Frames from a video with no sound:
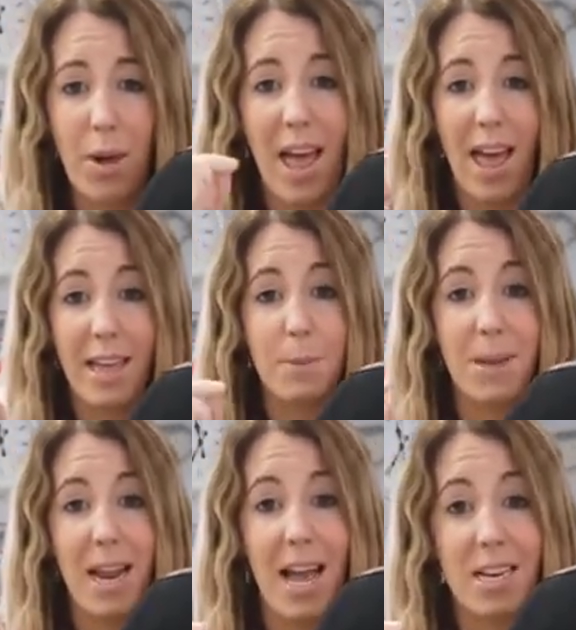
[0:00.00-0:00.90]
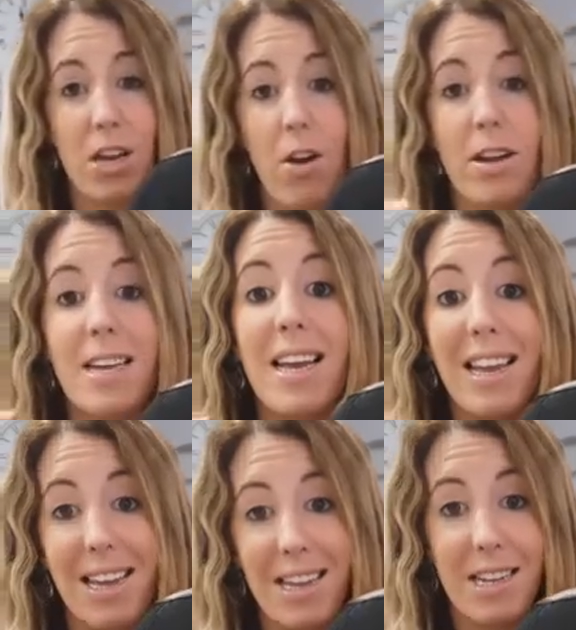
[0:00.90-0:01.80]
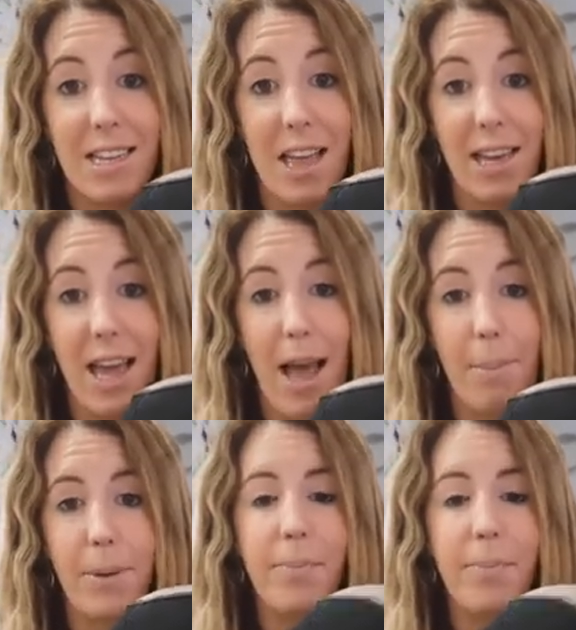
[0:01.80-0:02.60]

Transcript: hair has been hand tied into that cap.